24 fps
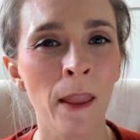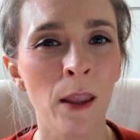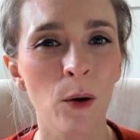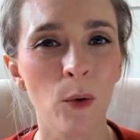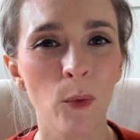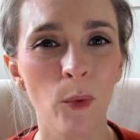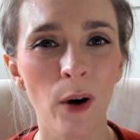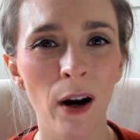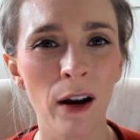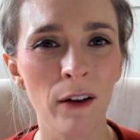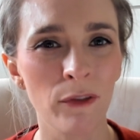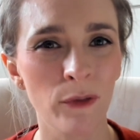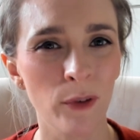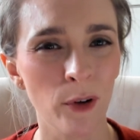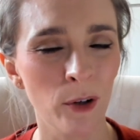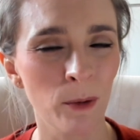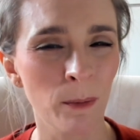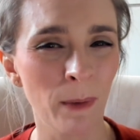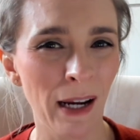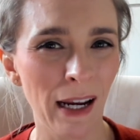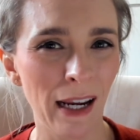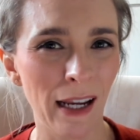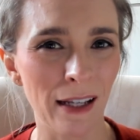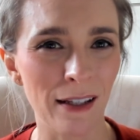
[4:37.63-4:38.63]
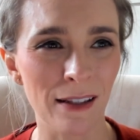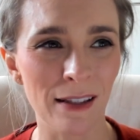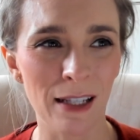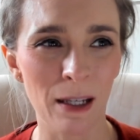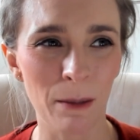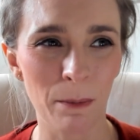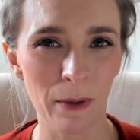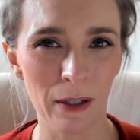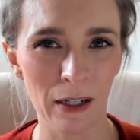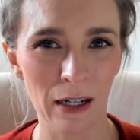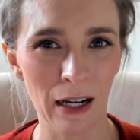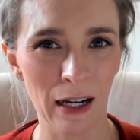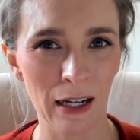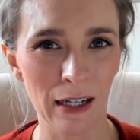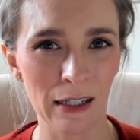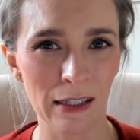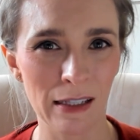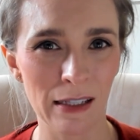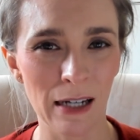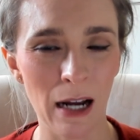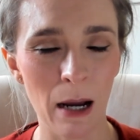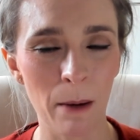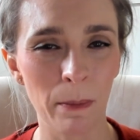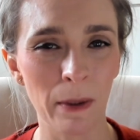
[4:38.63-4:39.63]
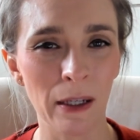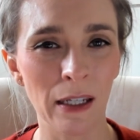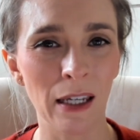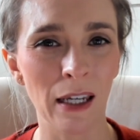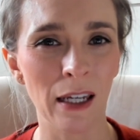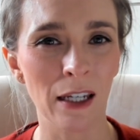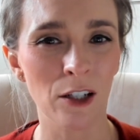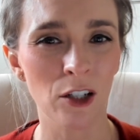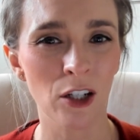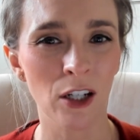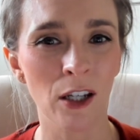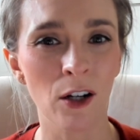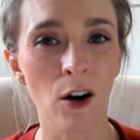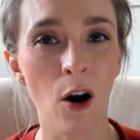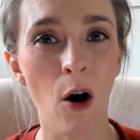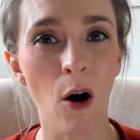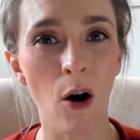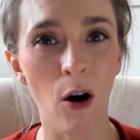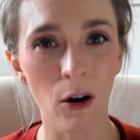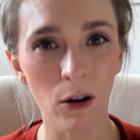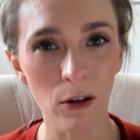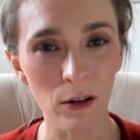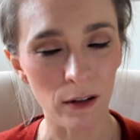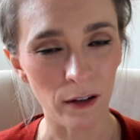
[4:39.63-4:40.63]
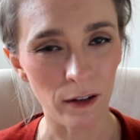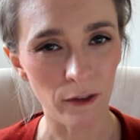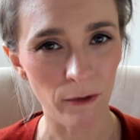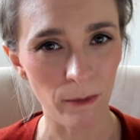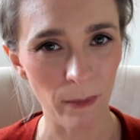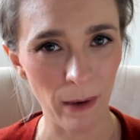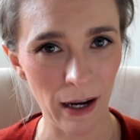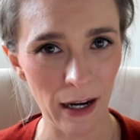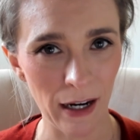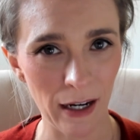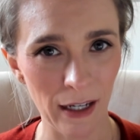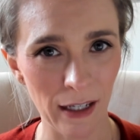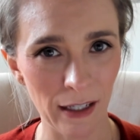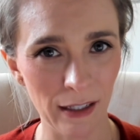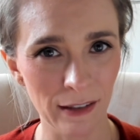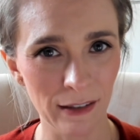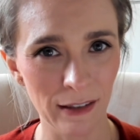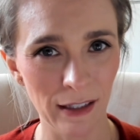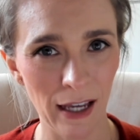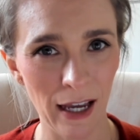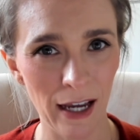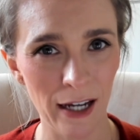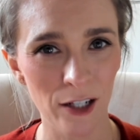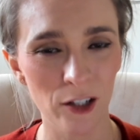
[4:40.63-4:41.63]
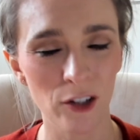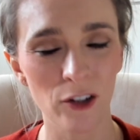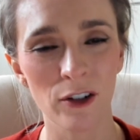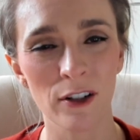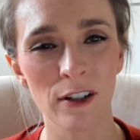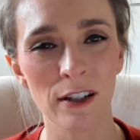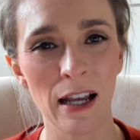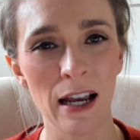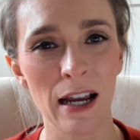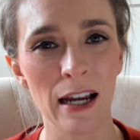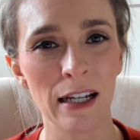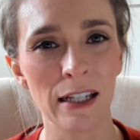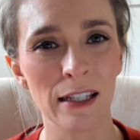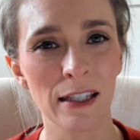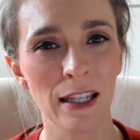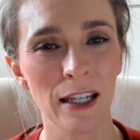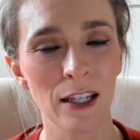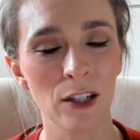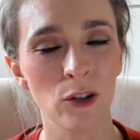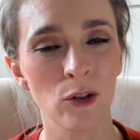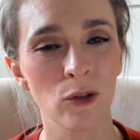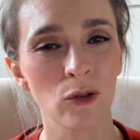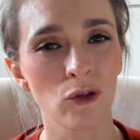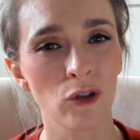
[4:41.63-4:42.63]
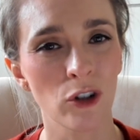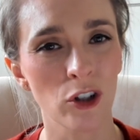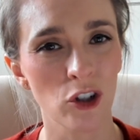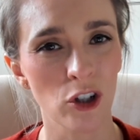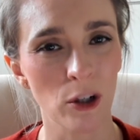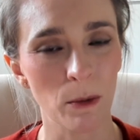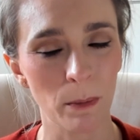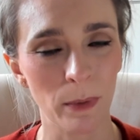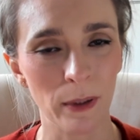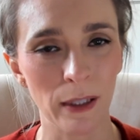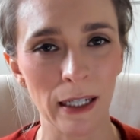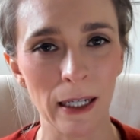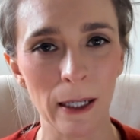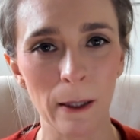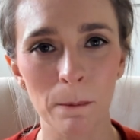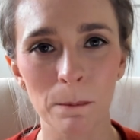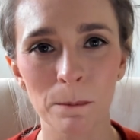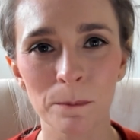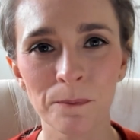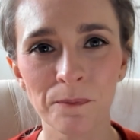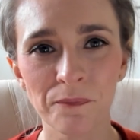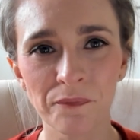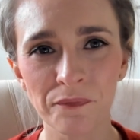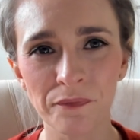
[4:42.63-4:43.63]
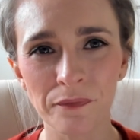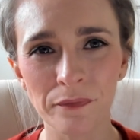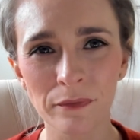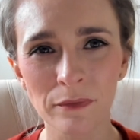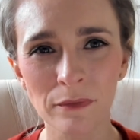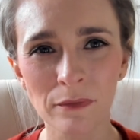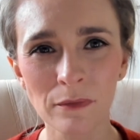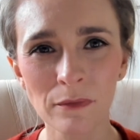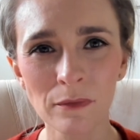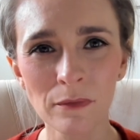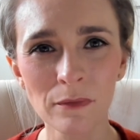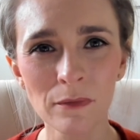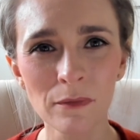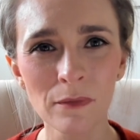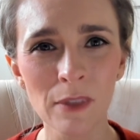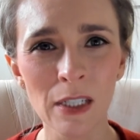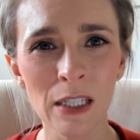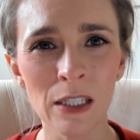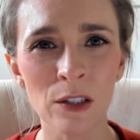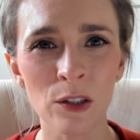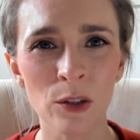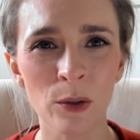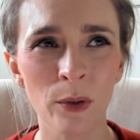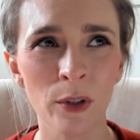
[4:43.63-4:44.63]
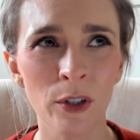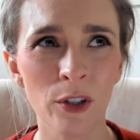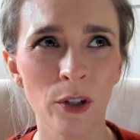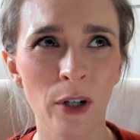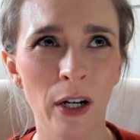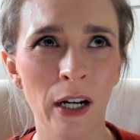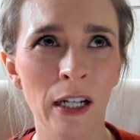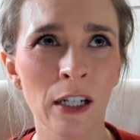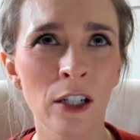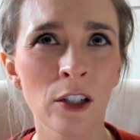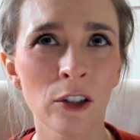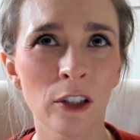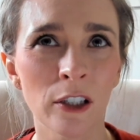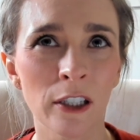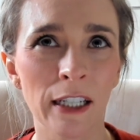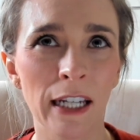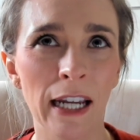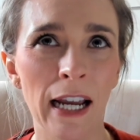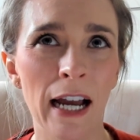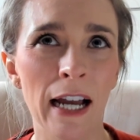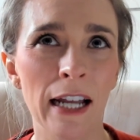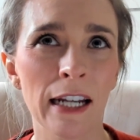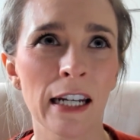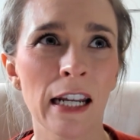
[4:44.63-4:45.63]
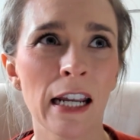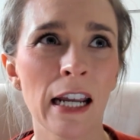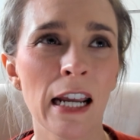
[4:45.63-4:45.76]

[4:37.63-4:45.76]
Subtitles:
where I've thrown my hands up and I stop engaging in all of my exercise and nutrition plan. So we're trying to look at